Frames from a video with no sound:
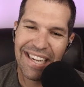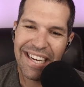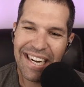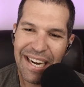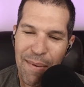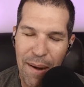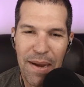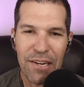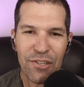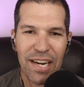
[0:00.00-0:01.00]
I'd
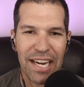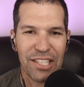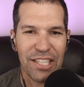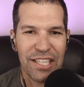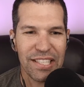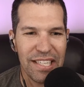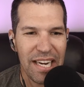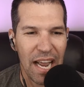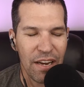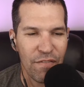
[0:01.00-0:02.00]
be interested actually to
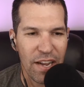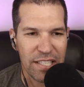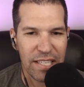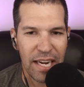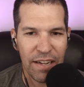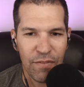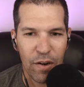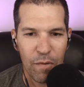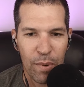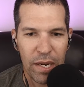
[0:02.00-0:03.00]
see and investigate if
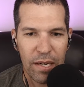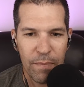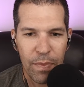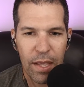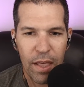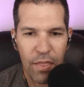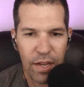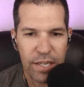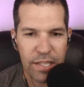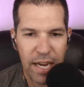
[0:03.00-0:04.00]
there have been
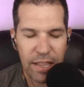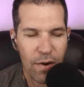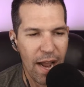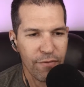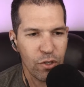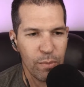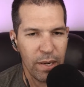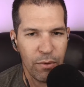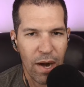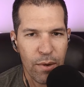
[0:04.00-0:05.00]
things like there have to have
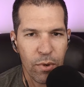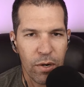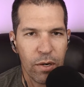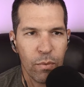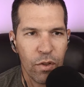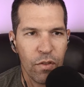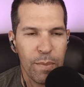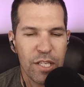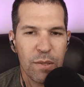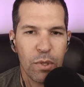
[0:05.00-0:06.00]
been, right? Where there've
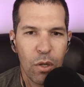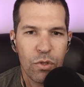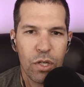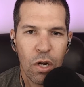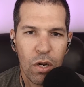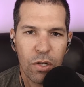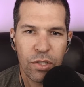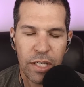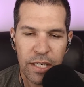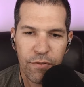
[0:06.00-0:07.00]
been some close calls
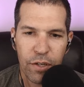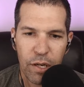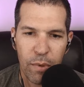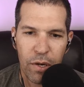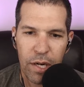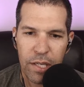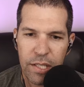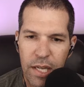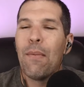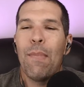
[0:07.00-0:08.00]
in different
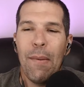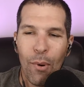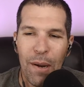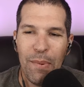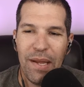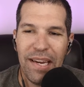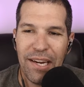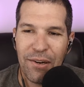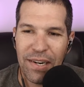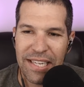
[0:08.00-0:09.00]
communities. My point being
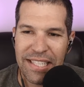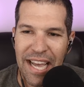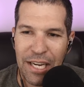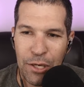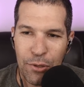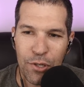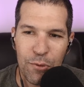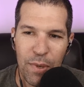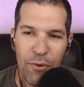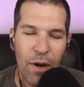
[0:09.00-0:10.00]
here is that you should
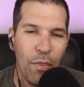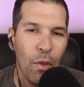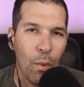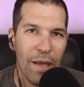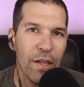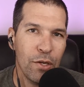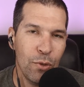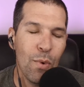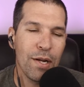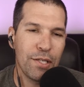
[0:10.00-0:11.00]
speedrun the way that
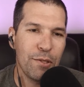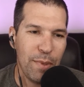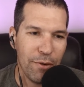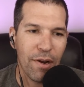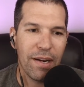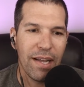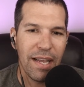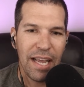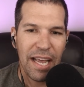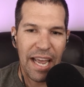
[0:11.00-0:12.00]
you want to speedrun.
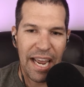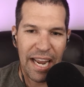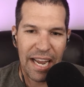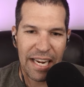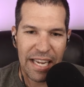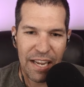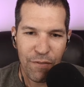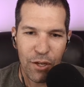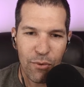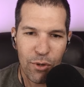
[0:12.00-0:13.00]
And
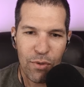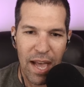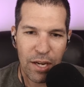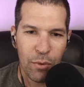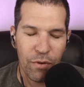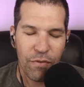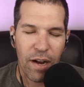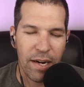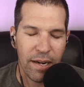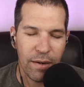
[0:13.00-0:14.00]
if you do that, you will
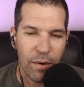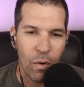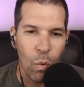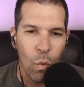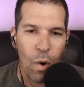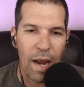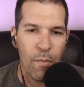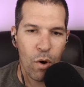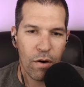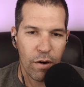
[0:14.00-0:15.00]
find it way
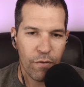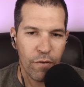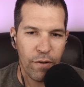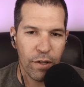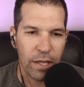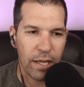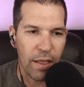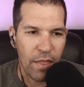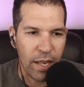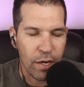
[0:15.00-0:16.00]
more fulfilling
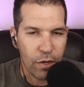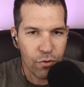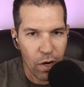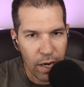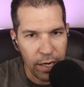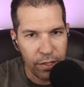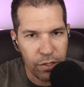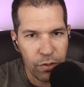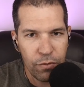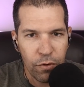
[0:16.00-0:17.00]
than trying
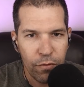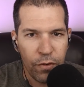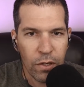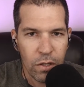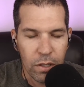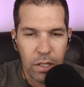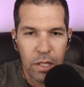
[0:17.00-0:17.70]
to fulfill